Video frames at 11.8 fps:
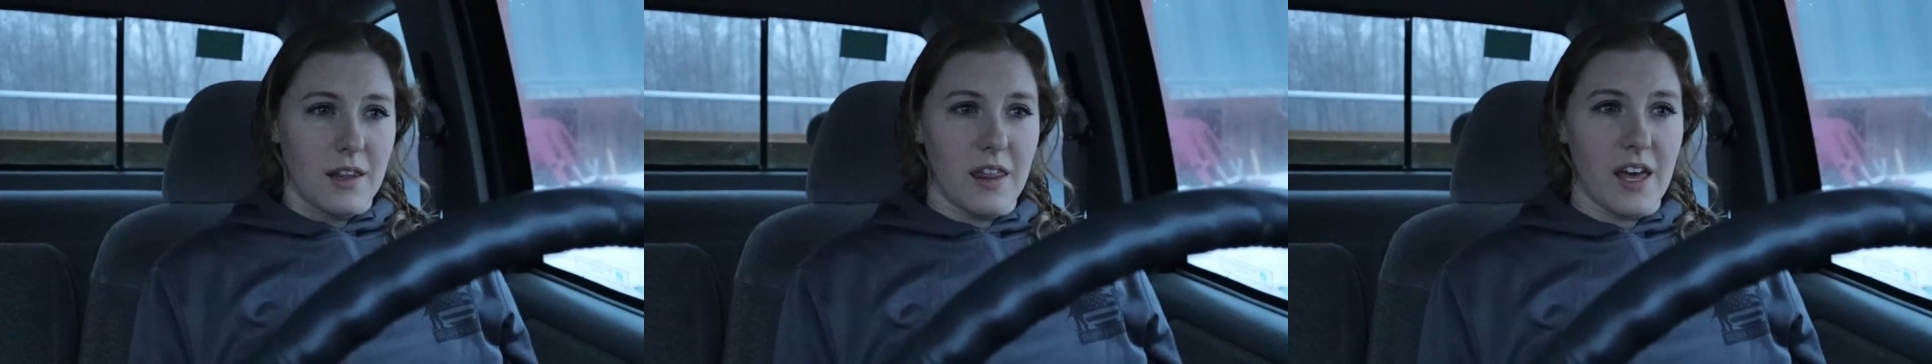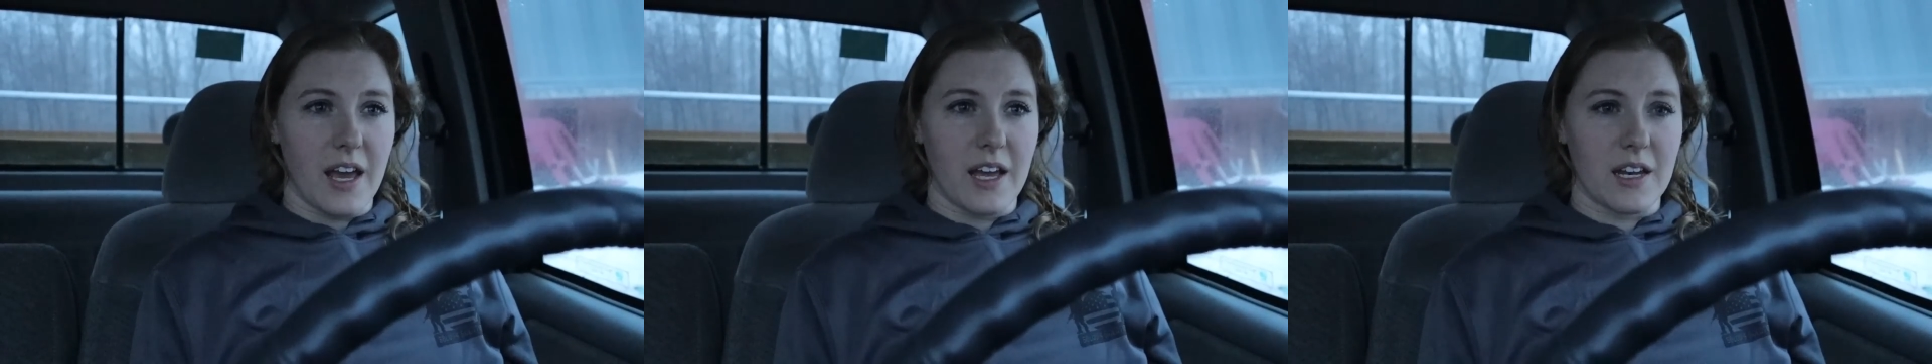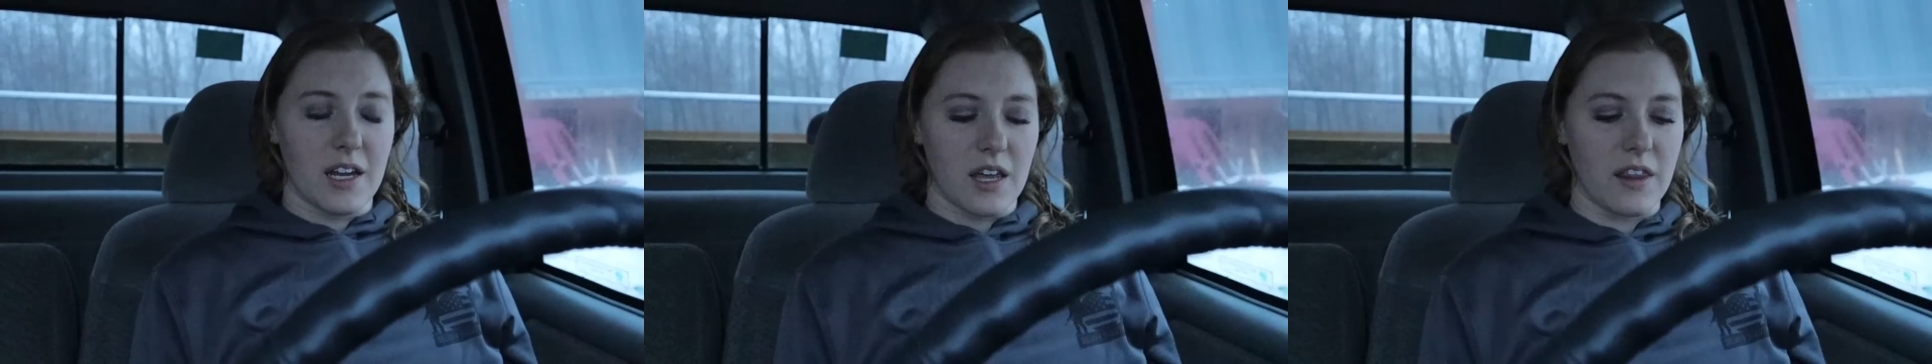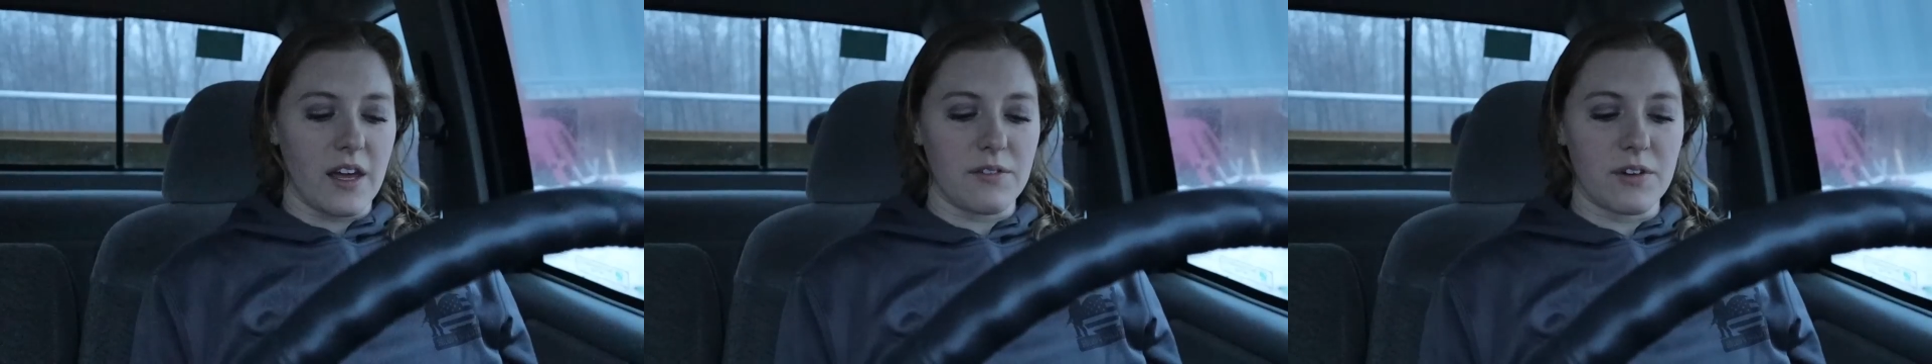
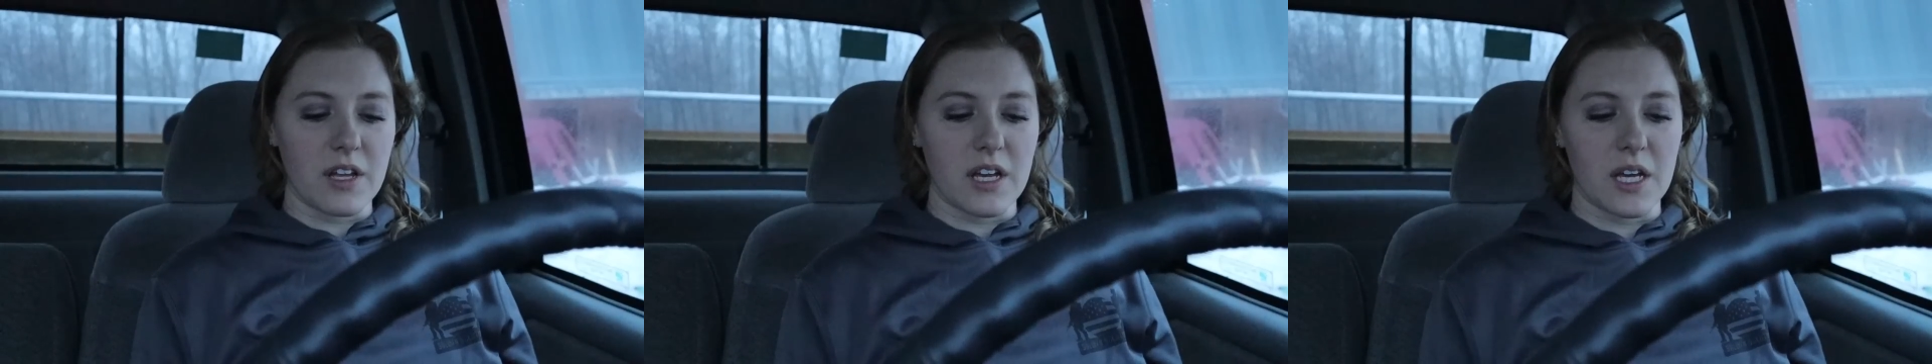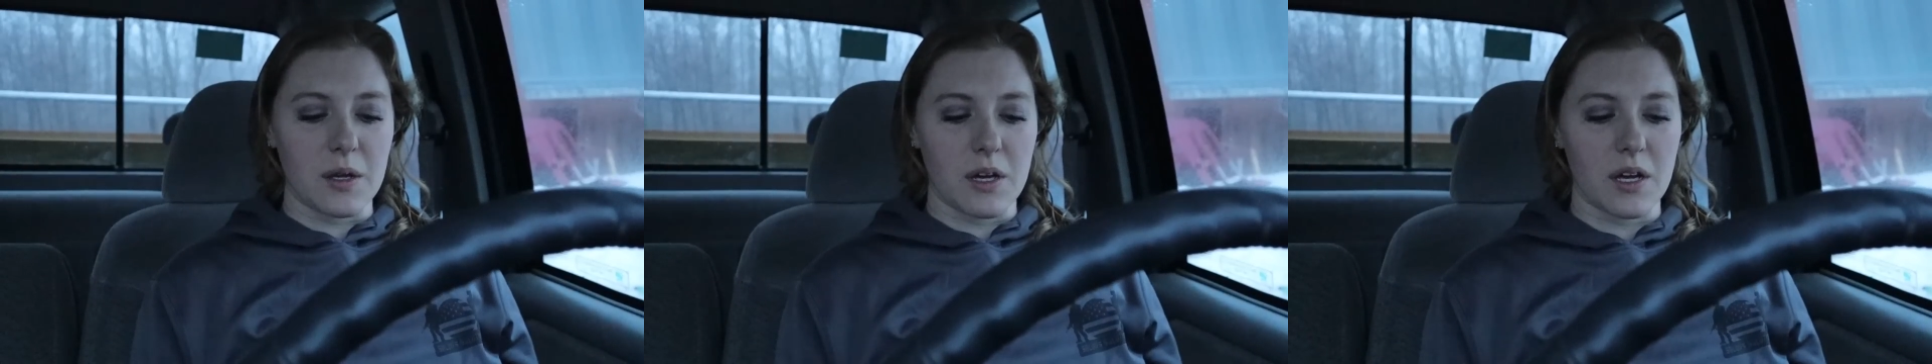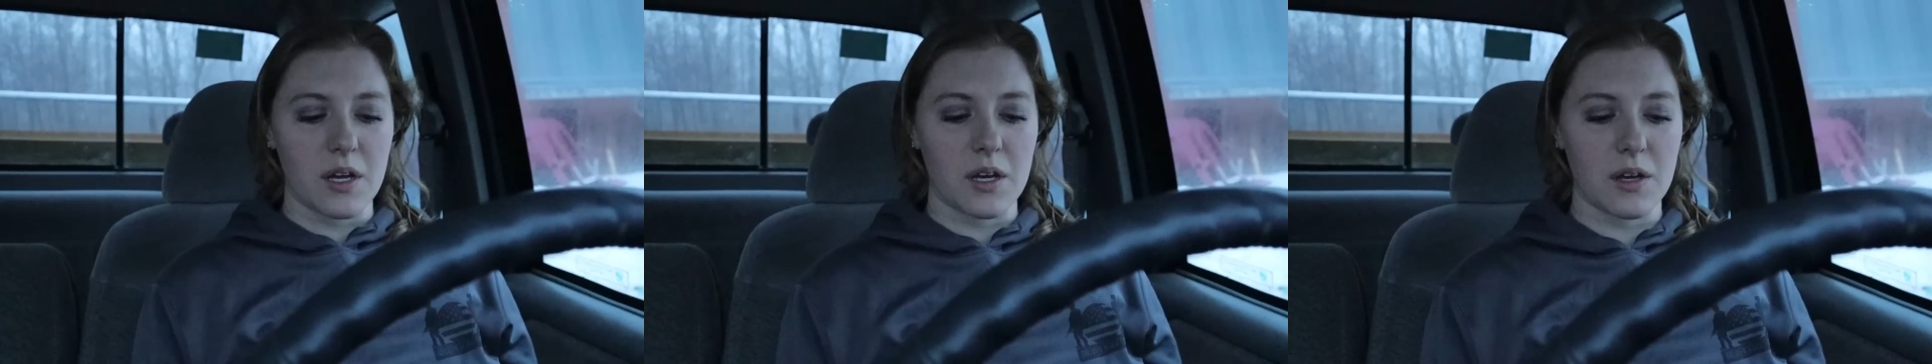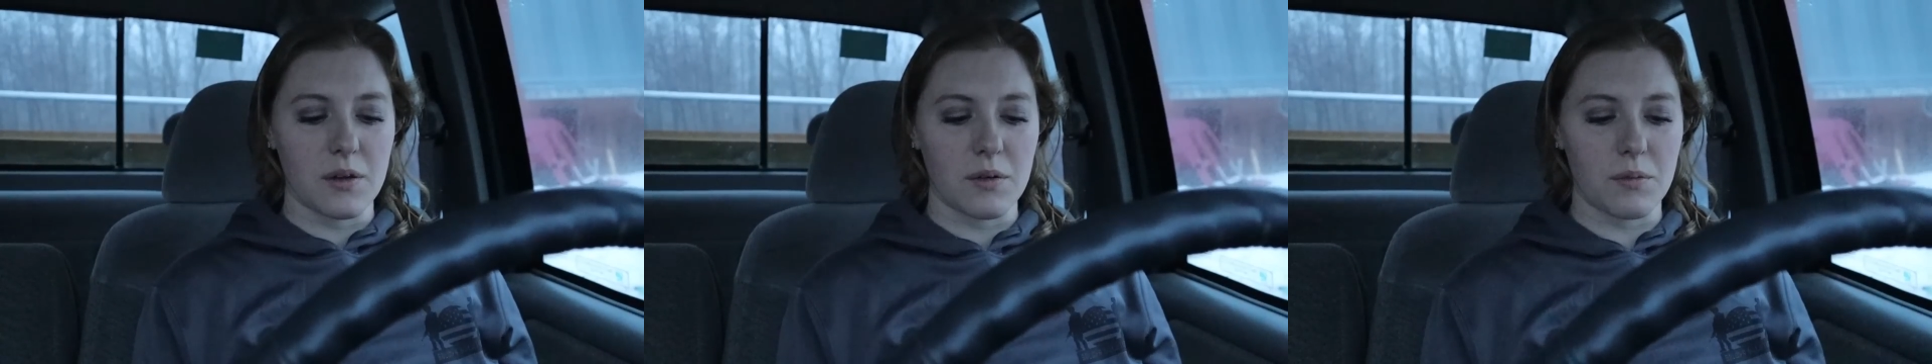then that really
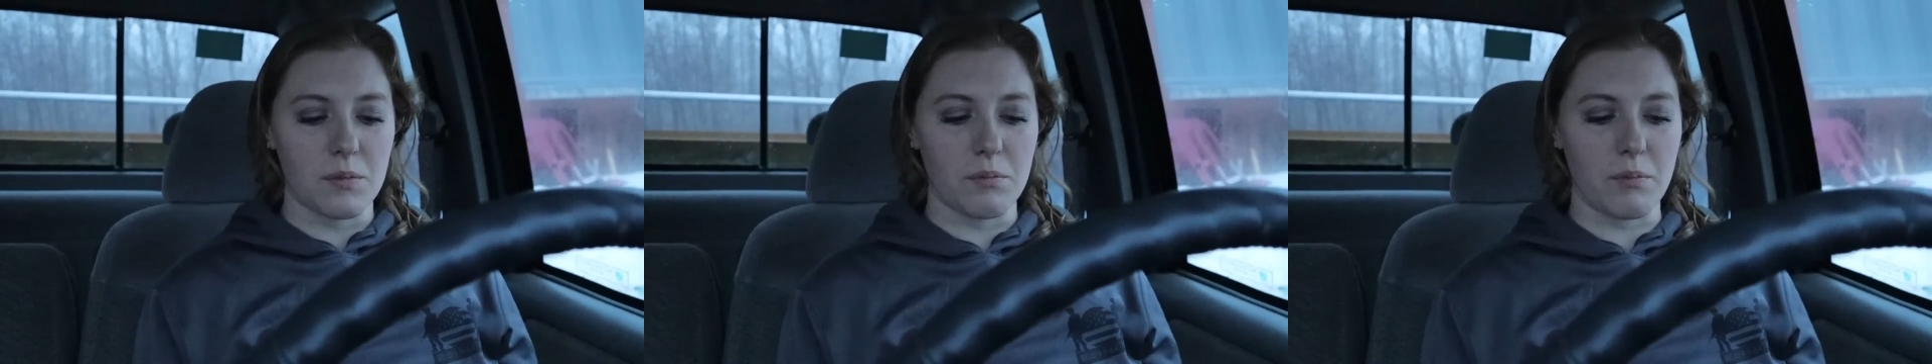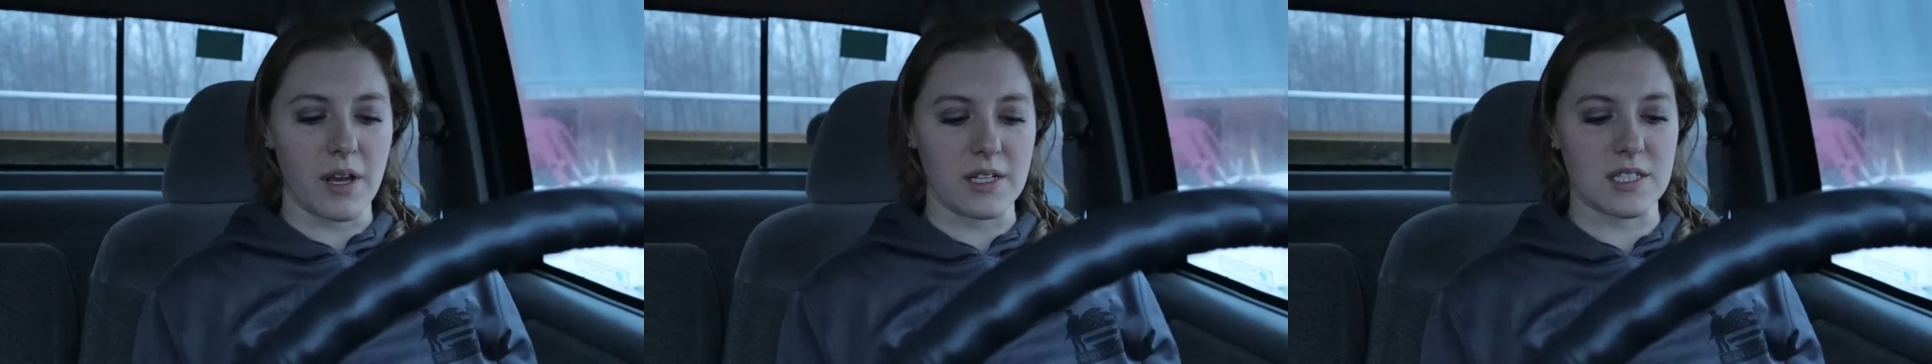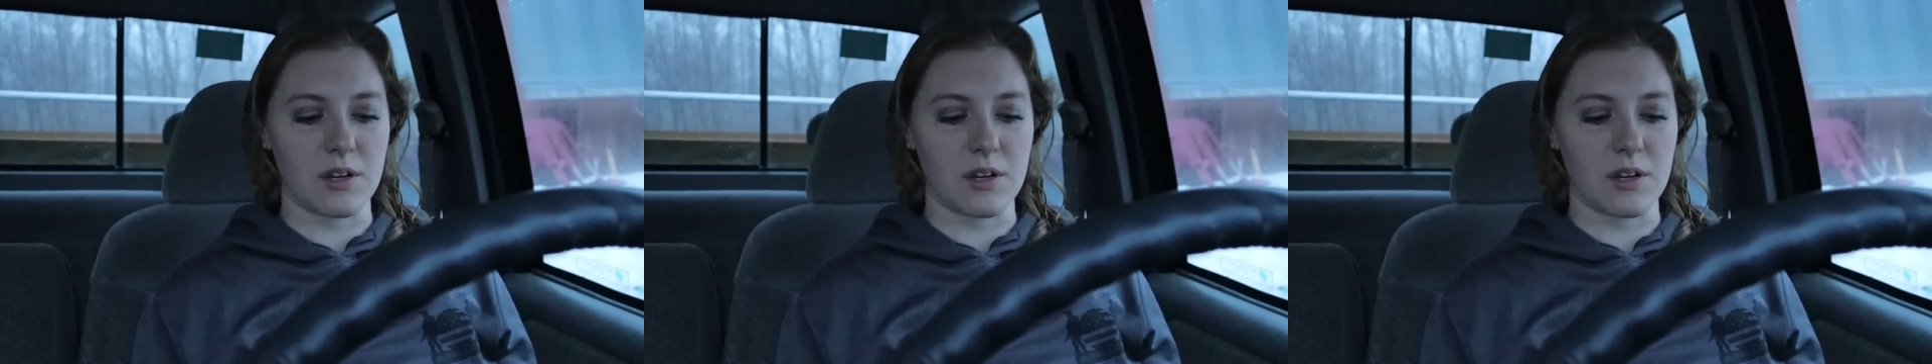begs